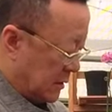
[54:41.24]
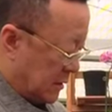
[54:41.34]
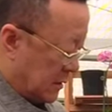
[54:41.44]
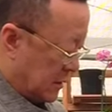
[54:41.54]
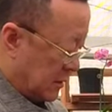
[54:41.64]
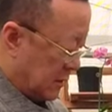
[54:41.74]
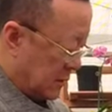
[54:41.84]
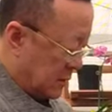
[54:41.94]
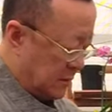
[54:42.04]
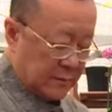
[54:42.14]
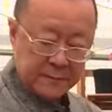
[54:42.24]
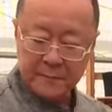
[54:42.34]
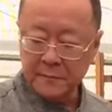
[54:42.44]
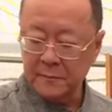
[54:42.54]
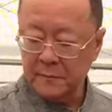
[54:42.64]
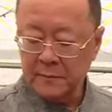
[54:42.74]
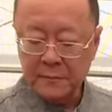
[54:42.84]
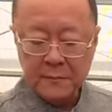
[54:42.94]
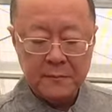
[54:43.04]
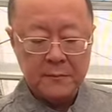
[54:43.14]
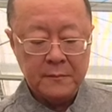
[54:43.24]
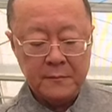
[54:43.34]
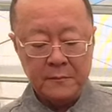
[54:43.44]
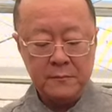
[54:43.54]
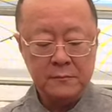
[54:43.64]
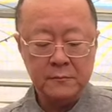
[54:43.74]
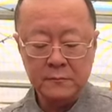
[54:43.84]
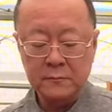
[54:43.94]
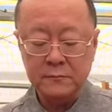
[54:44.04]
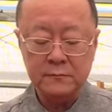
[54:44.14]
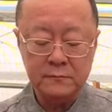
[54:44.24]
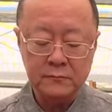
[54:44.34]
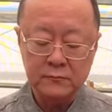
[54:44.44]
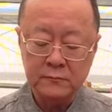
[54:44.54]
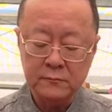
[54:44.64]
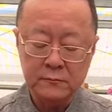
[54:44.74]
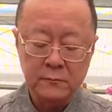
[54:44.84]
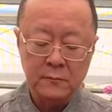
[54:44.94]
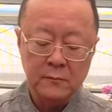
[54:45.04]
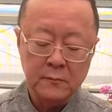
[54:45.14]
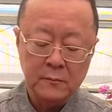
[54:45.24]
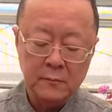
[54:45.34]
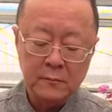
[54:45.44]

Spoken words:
(no one is talking)